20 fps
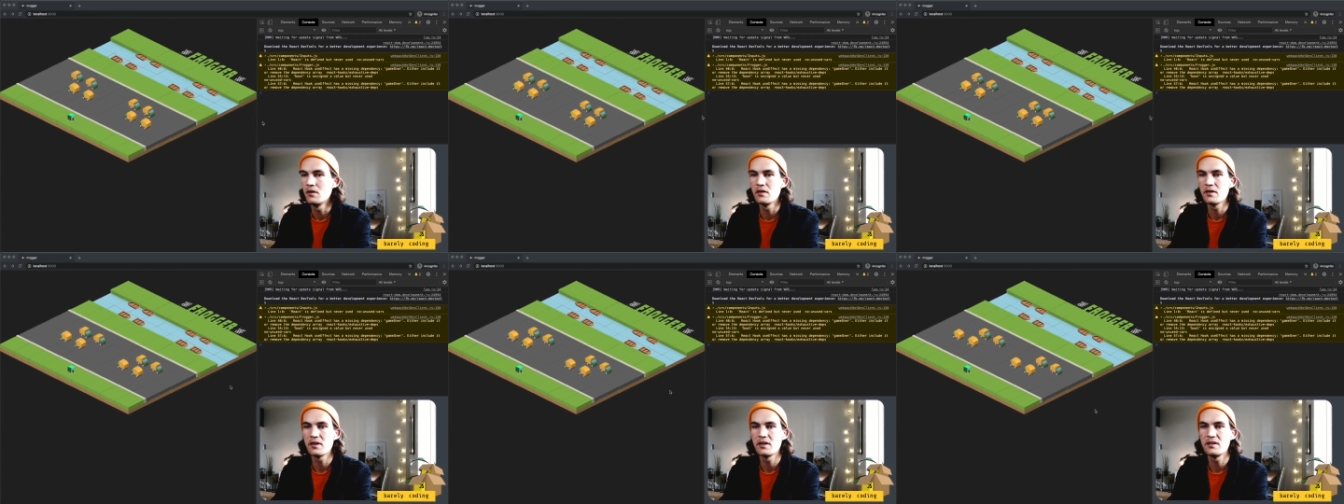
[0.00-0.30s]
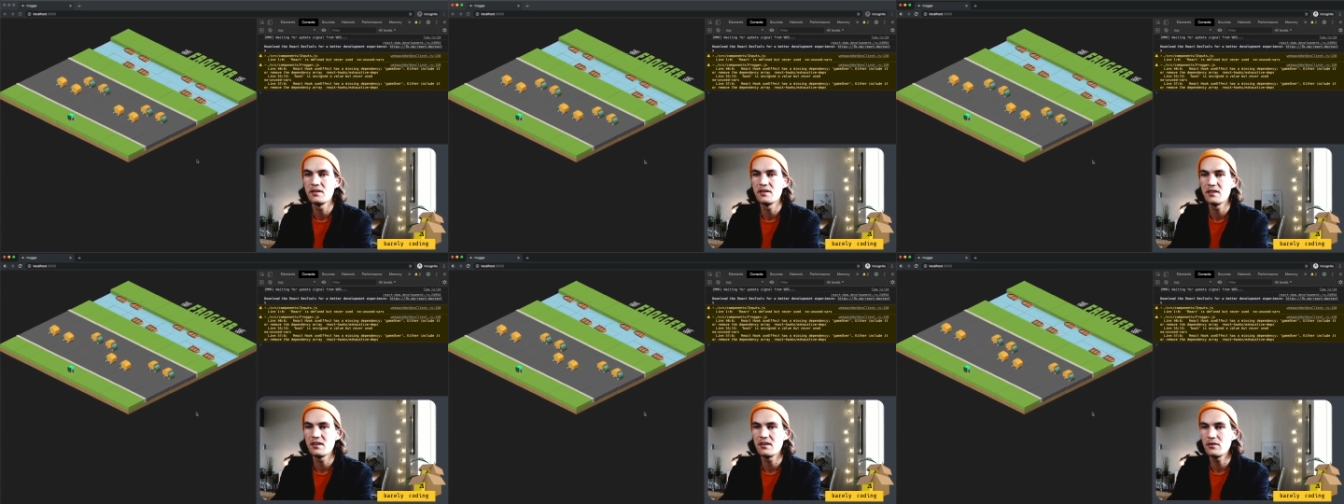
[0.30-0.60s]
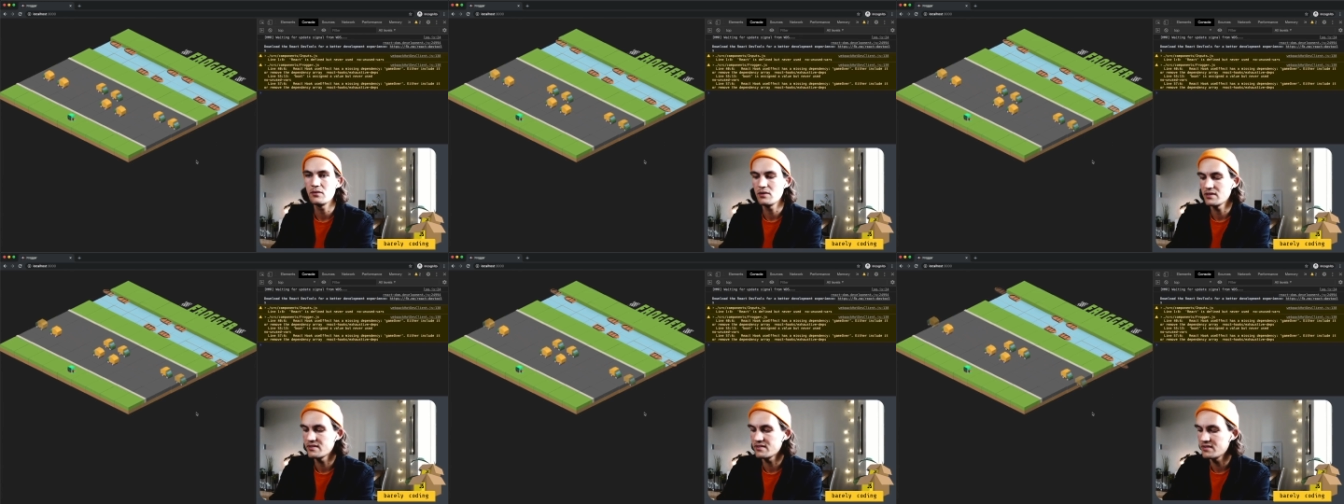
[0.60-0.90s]
Okay, now
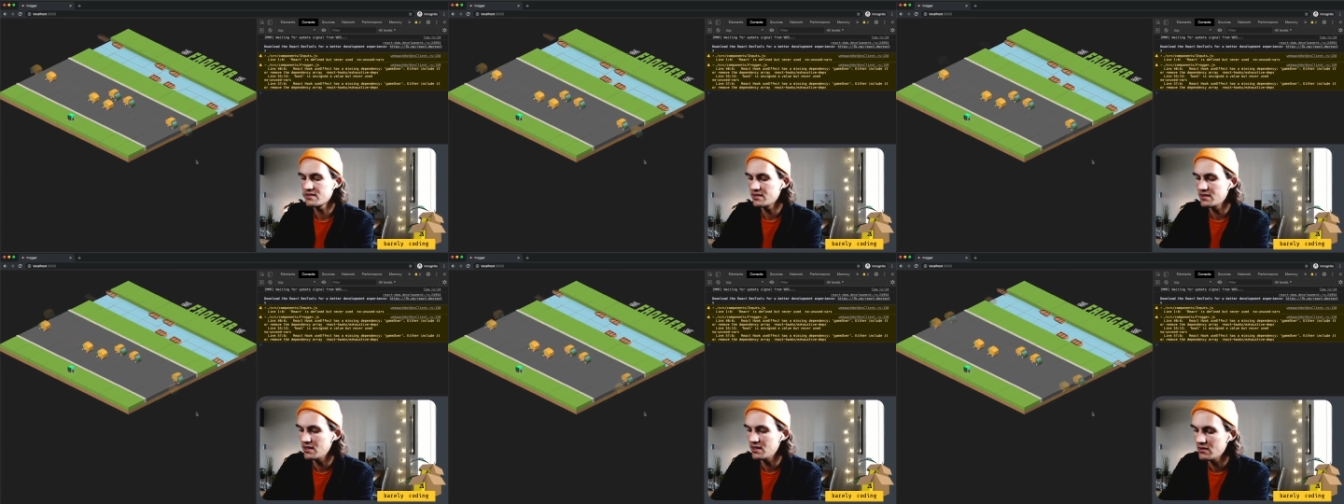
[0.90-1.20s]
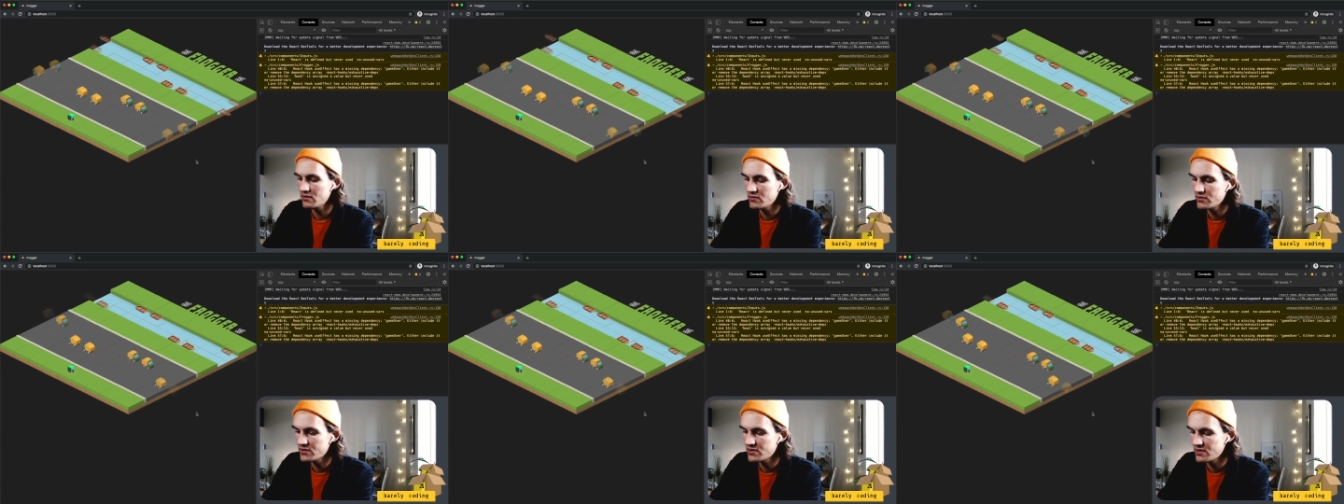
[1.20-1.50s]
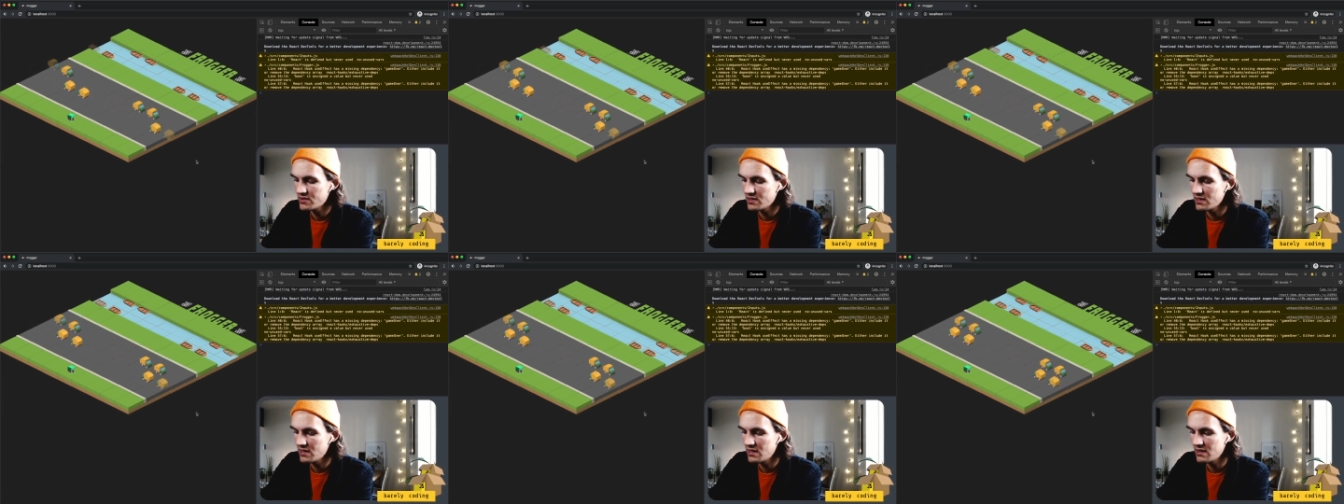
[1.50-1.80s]
let's see if we
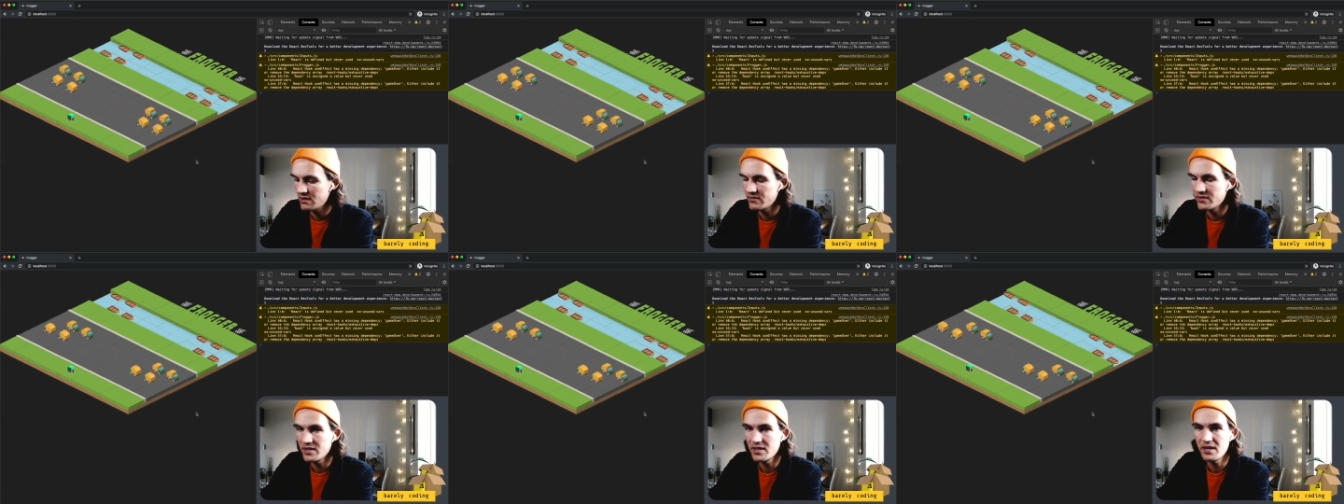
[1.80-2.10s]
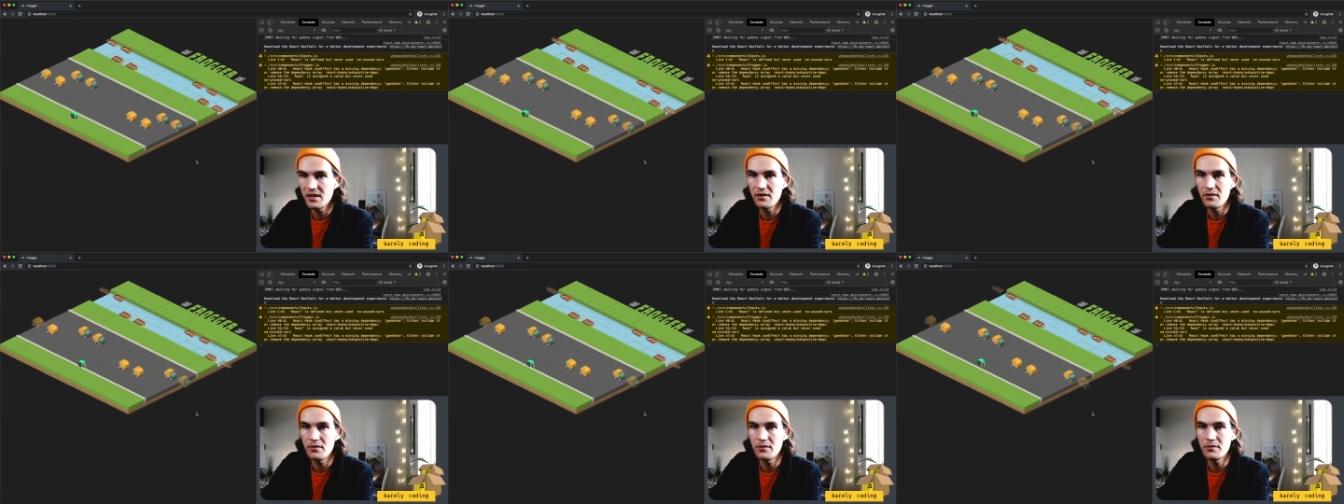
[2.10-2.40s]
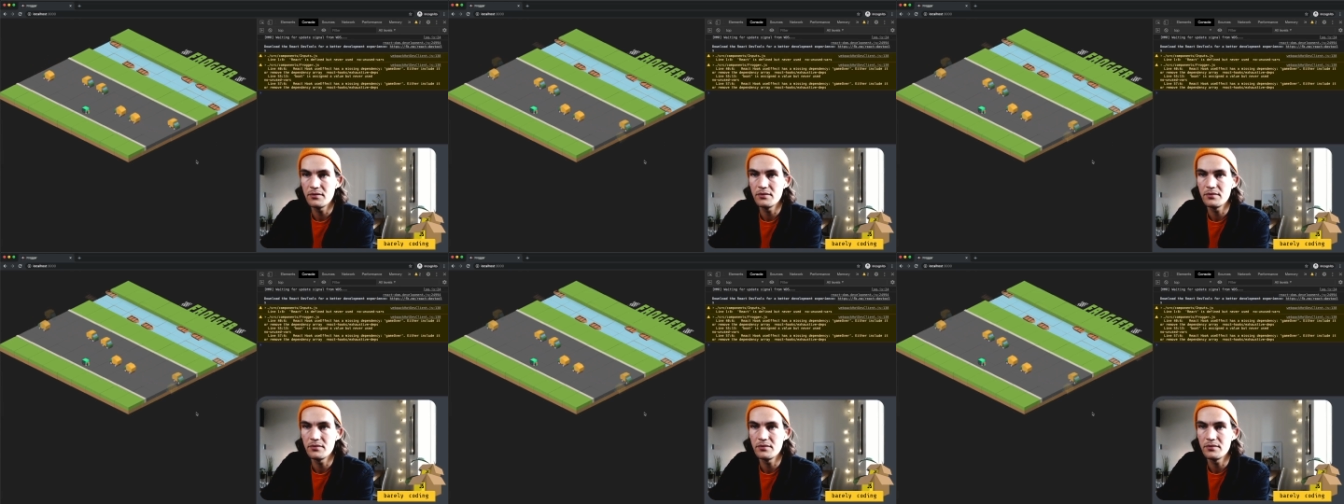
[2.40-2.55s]
still have the error.